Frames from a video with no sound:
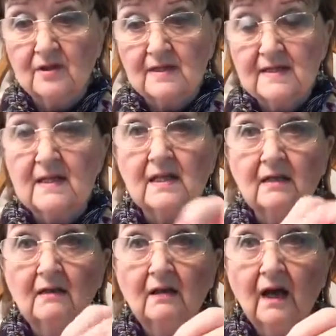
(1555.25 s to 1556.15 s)
You can
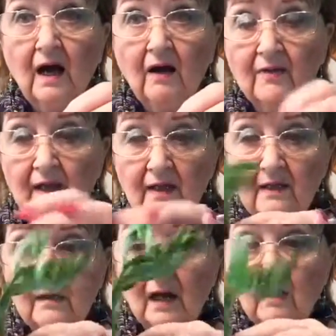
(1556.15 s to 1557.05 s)
see how
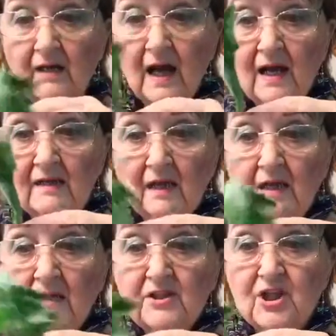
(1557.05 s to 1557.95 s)
they are not
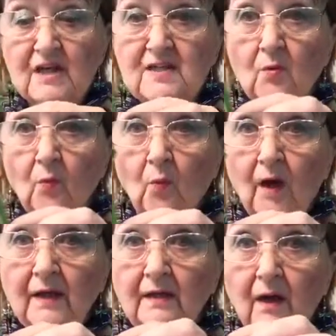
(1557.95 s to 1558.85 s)
just
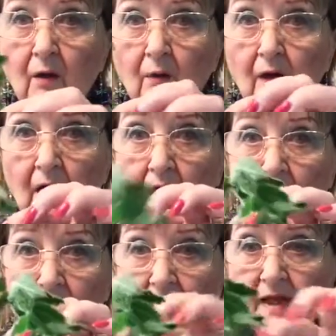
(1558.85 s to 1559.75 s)
one
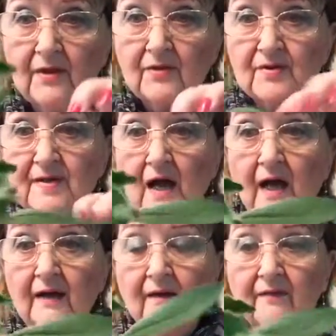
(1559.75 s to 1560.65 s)
on either
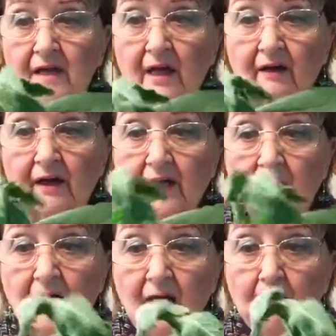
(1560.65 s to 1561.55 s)
side of the
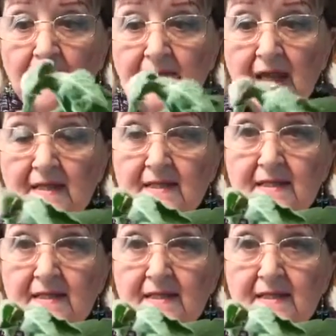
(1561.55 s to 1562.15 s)
area, but they